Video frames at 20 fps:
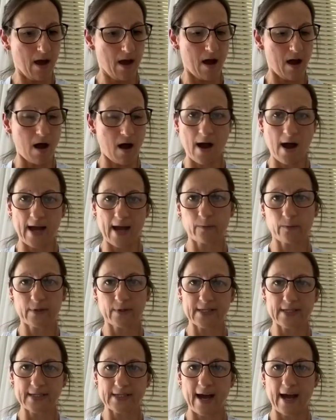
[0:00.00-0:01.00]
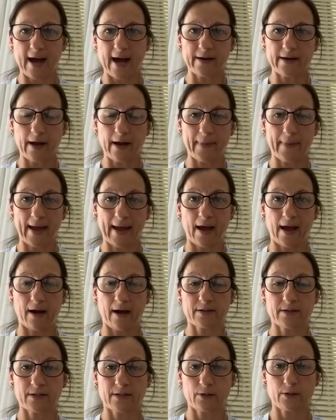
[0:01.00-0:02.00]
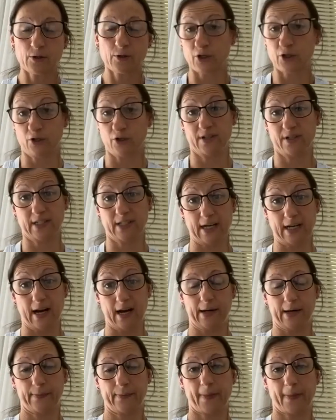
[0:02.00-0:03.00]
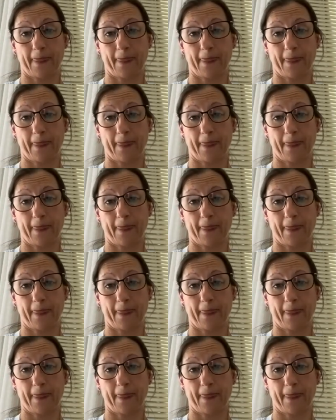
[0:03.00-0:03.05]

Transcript: I would start about Tuesday.